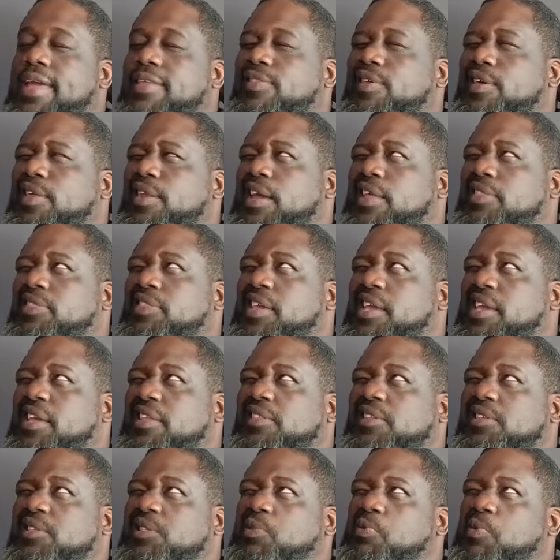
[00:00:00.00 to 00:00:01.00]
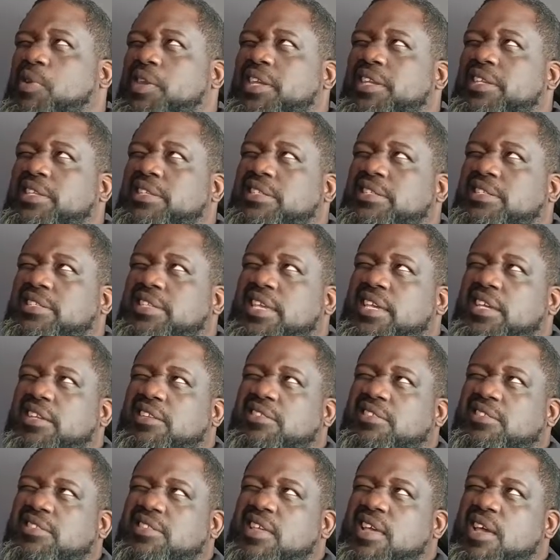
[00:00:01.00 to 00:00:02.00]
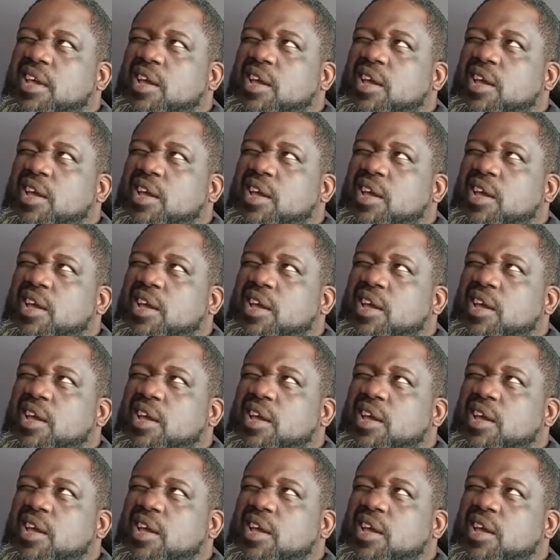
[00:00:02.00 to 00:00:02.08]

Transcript: and then I think the 26th